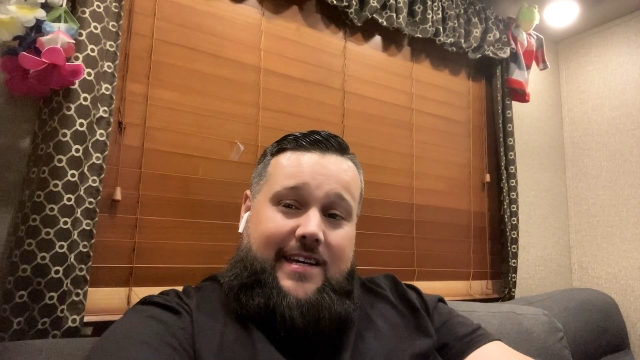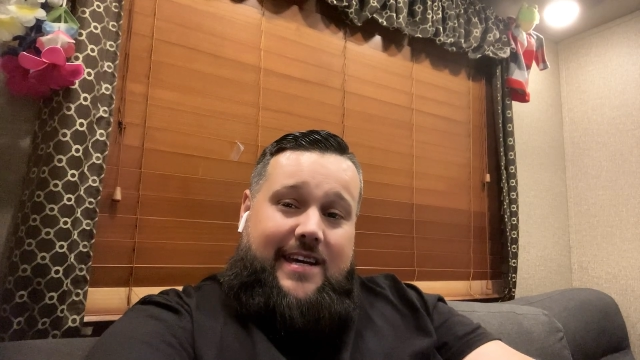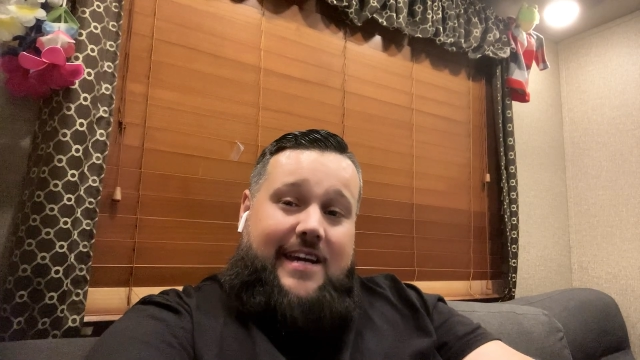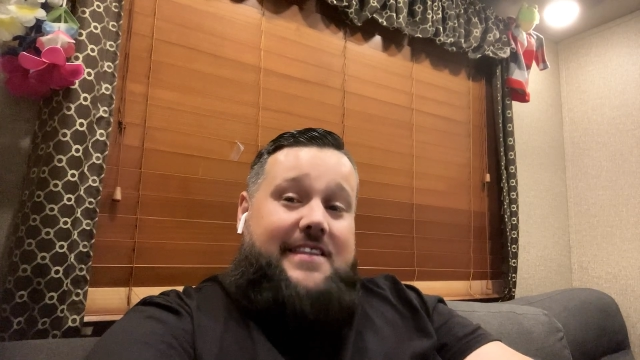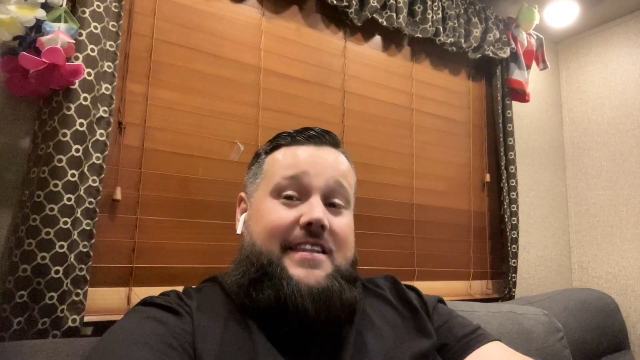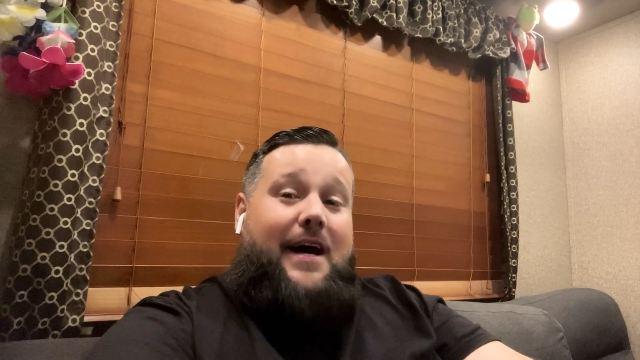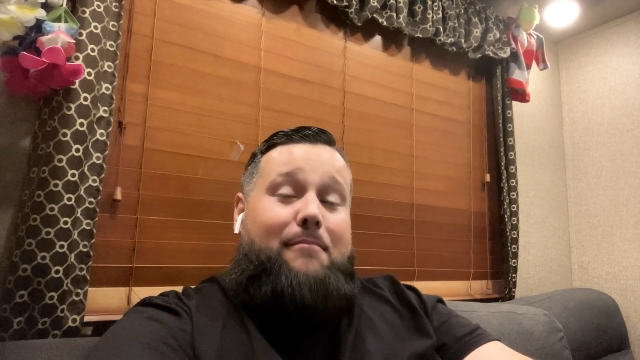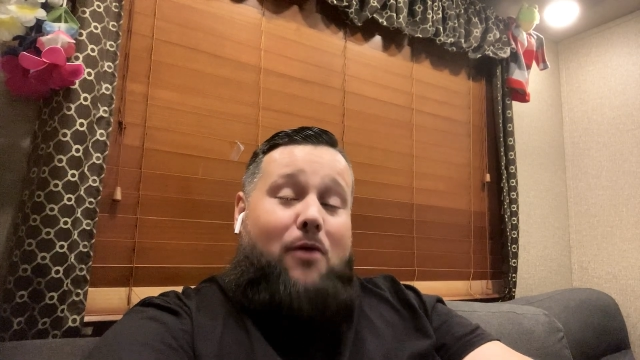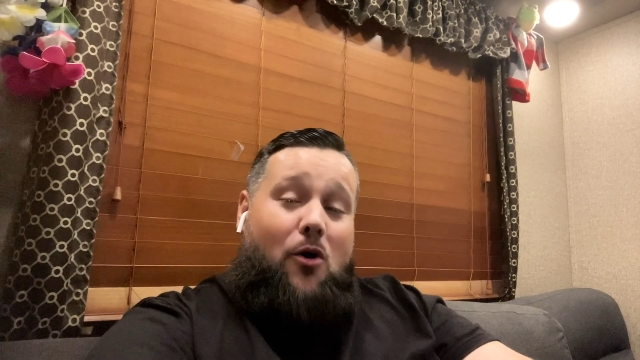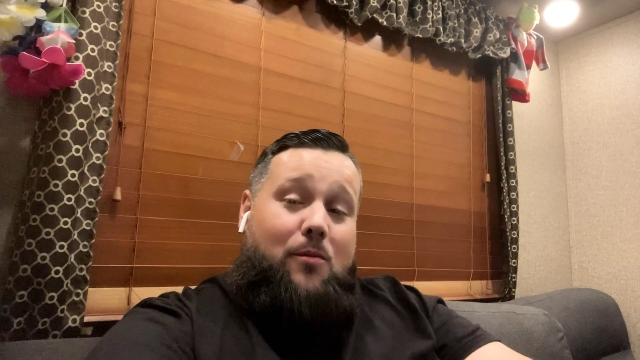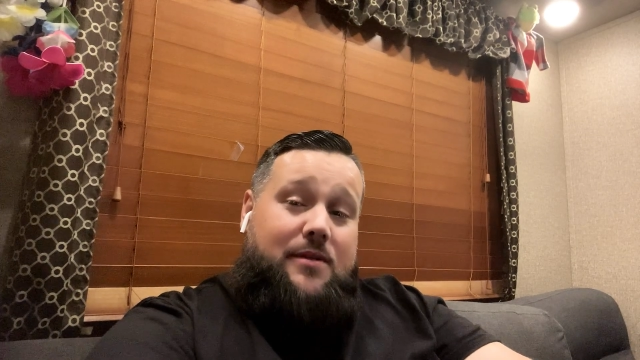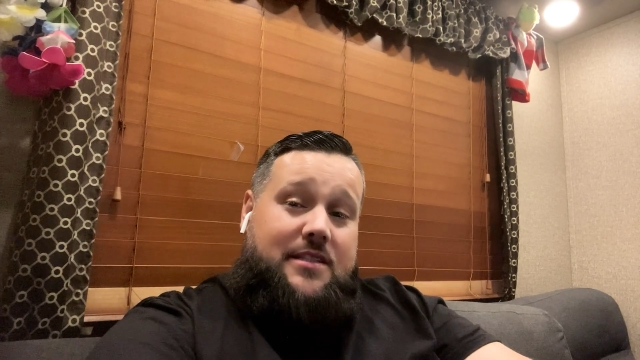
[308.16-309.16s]
In that
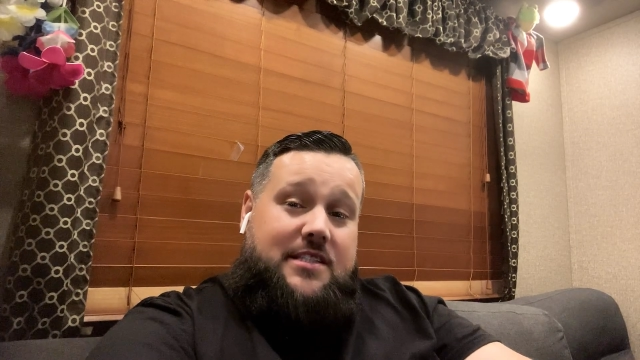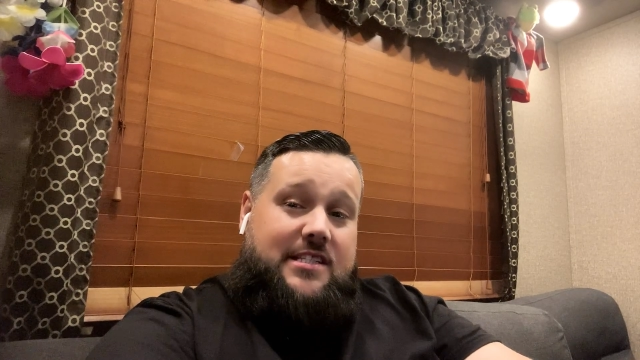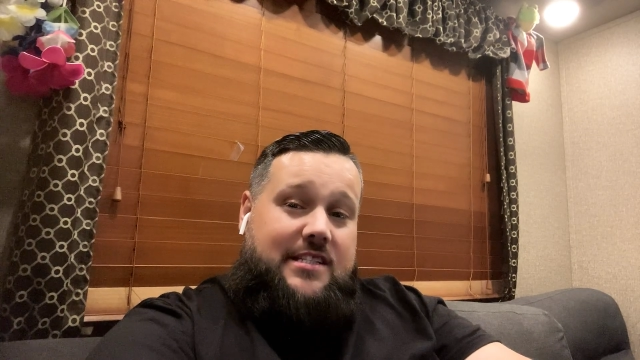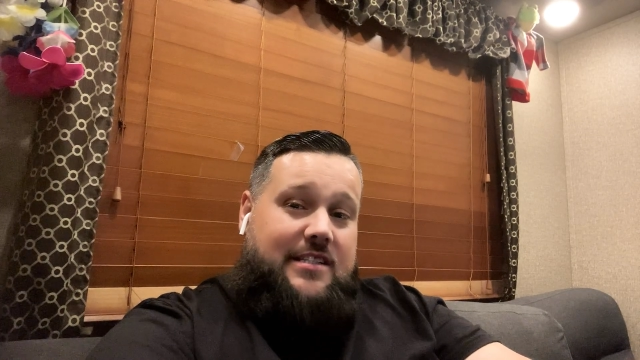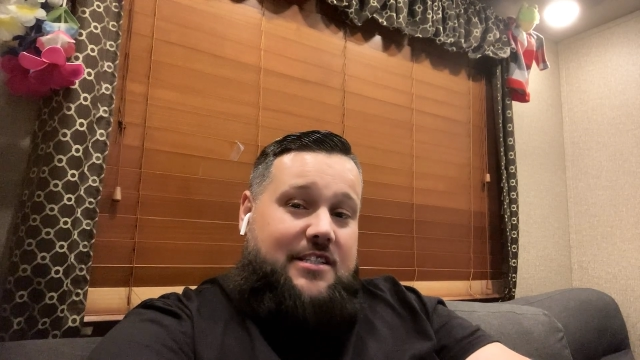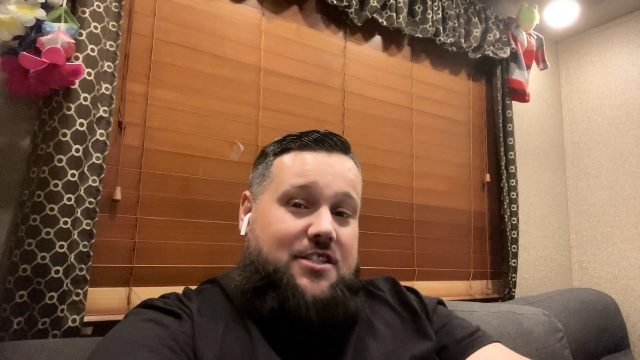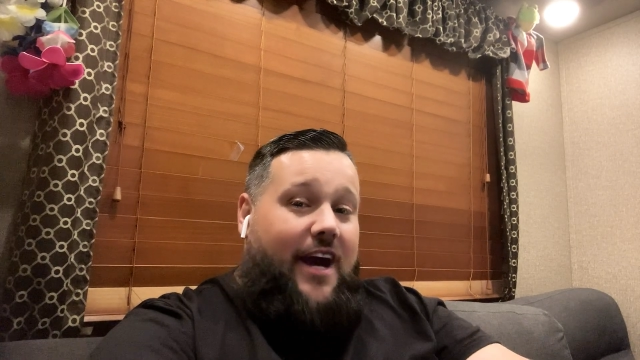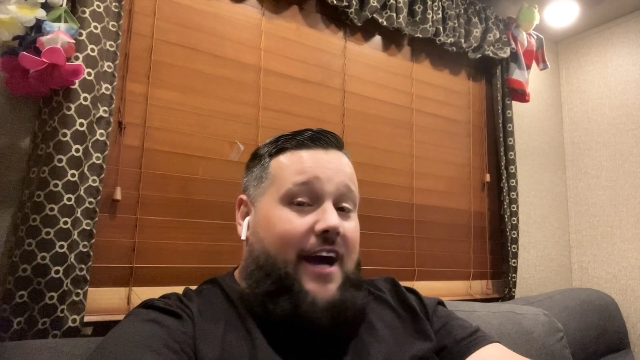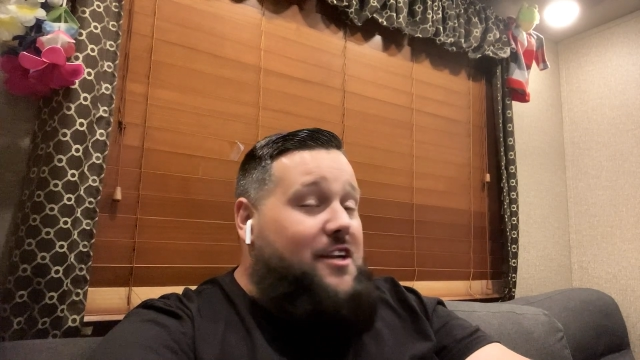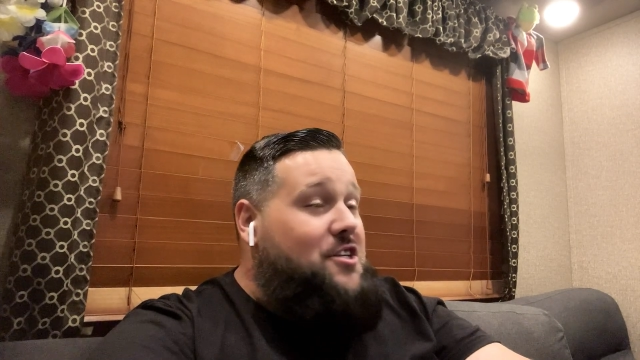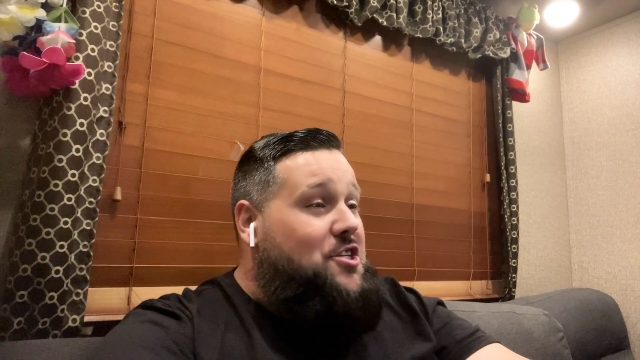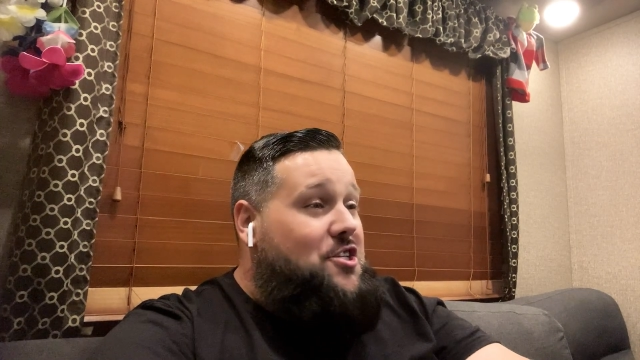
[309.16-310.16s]
moment,
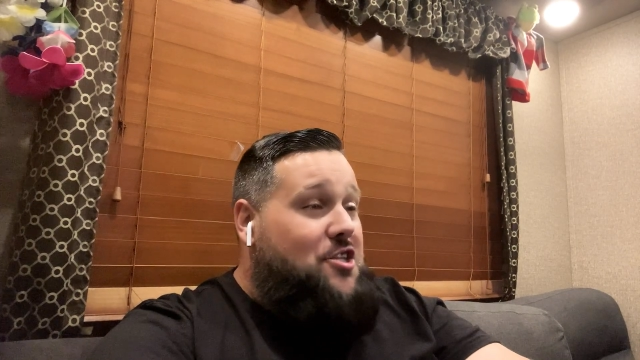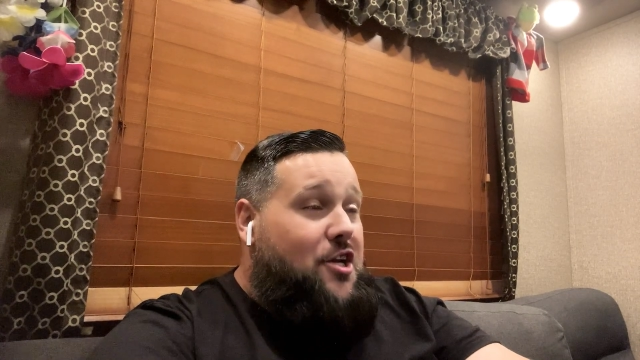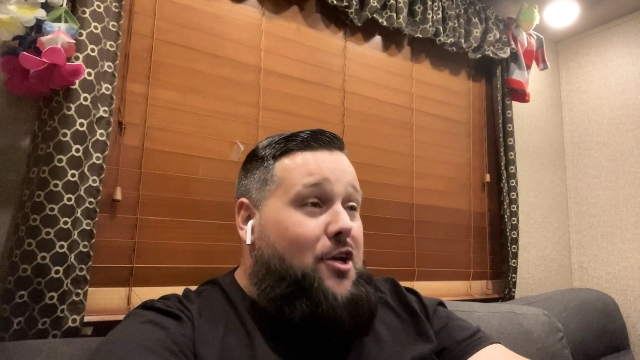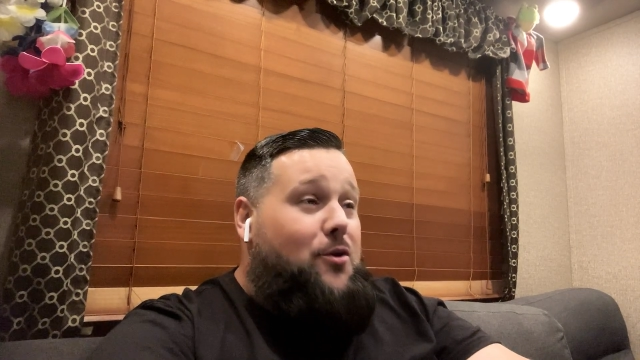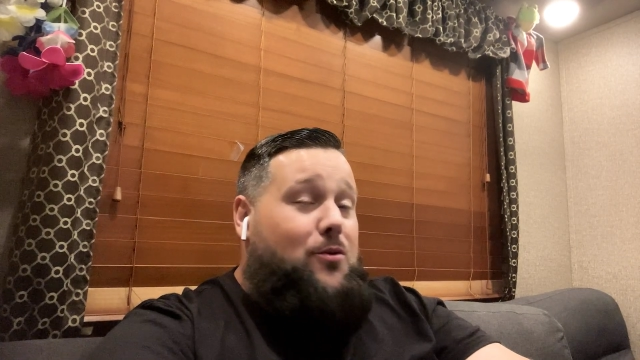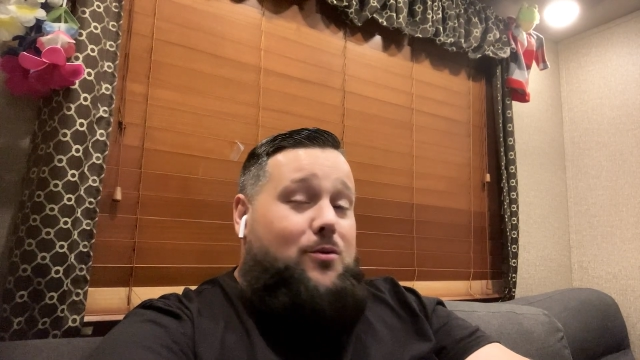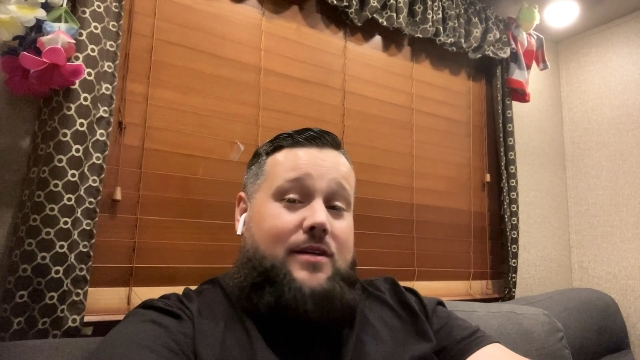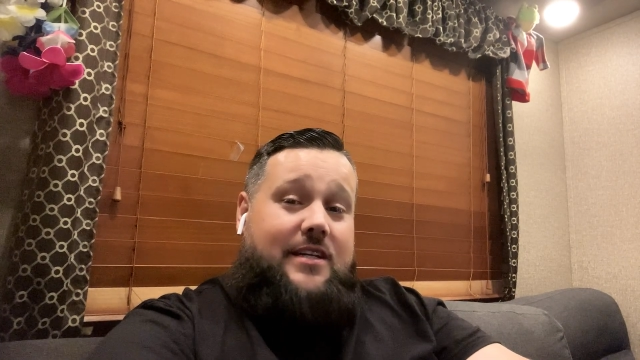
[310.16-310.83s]
Jairus knew